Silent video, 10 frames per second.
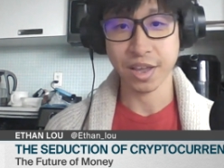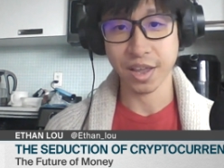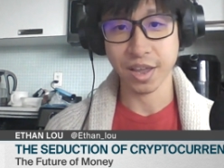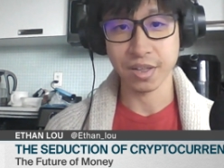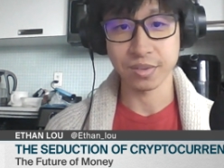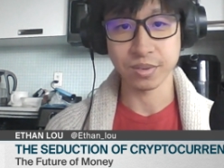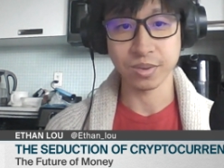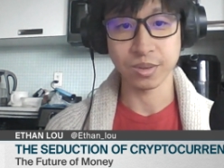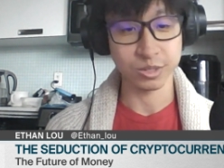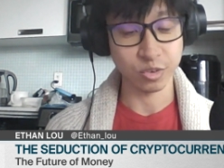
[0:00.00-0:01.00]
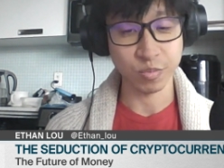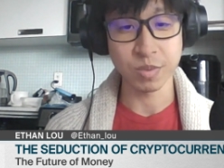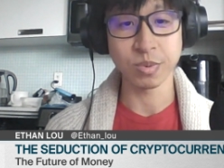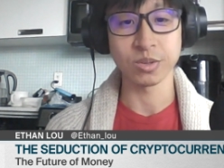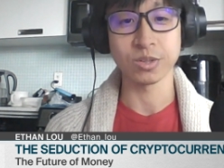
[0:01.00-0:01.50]
and lots of
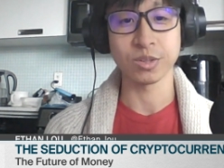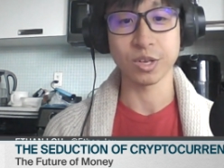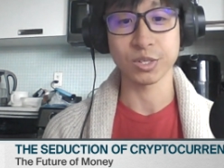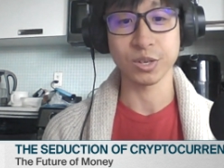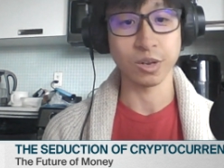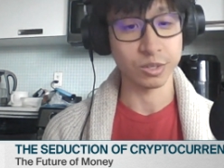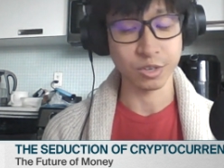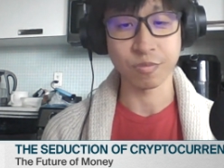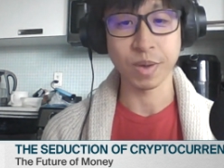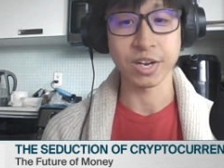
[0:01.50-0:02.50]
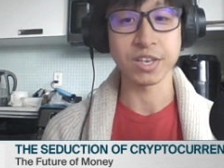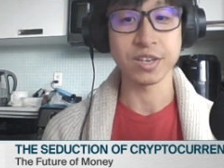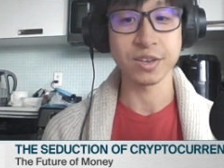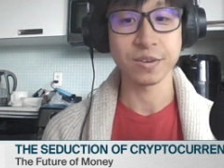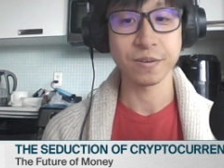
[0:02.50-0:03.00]
people lost lots of money.